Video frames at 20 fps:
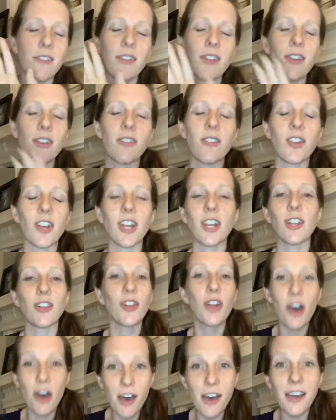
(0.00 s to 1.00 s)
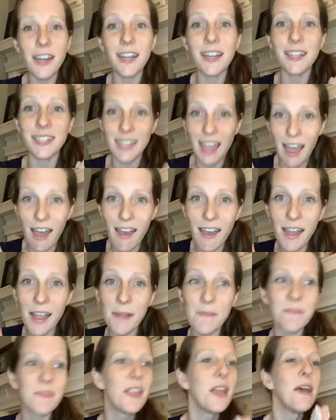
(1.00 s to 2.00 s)
very, very long
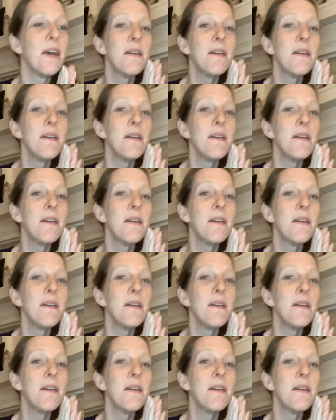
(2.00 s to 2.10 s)
time.